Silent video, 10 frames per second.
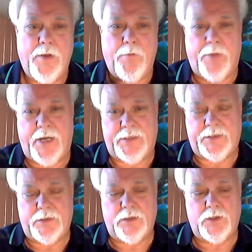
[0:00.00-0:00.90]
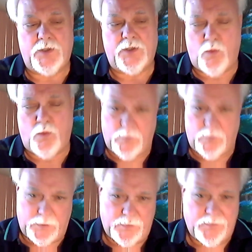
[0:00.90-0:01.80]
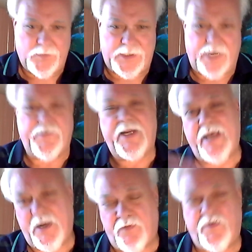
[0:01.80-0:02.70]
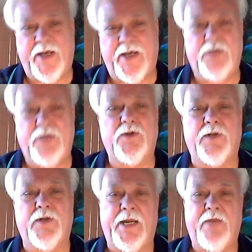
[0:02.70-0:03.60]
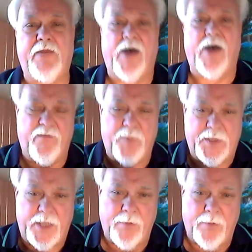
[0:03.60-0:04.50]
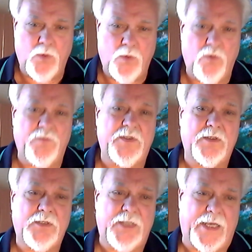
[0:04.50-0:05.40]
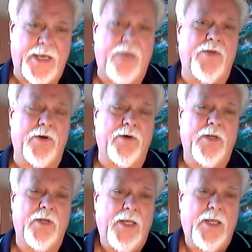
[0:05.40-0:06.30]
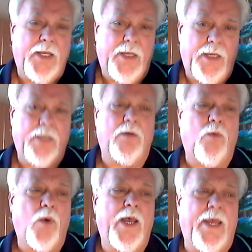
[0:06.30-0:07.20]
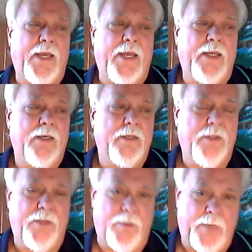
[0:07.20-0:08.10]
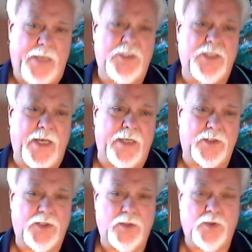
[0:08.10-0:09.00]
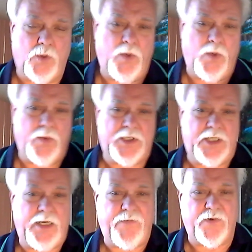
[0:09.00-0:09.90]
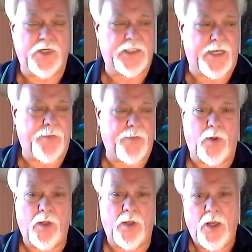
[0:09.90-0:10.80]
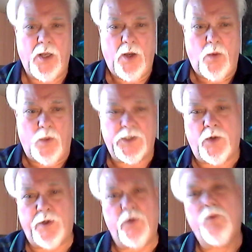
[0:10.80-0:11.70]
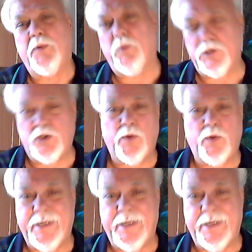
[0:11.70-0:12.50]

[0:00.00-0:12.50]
But so 78 fed into 95, but they moved together in a way that made sense. So we would see, for example, what Tony Hooper was doing in